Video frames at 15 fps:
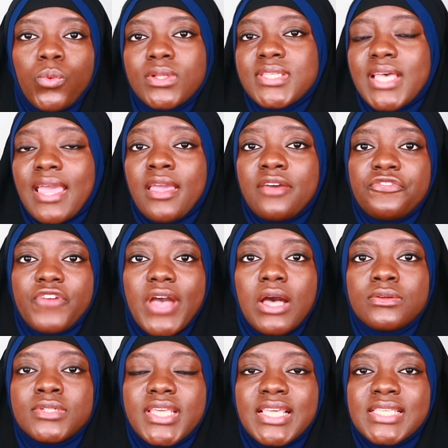what I have
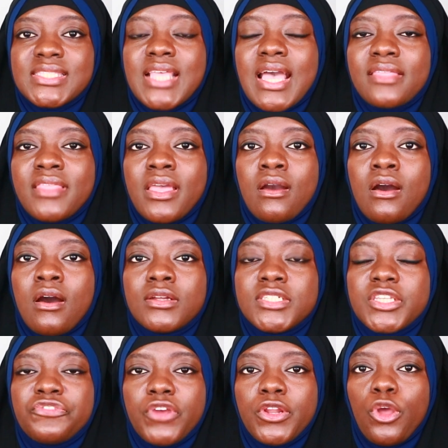found is that there are
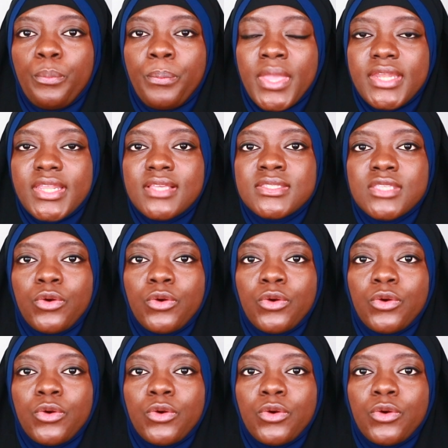different opinions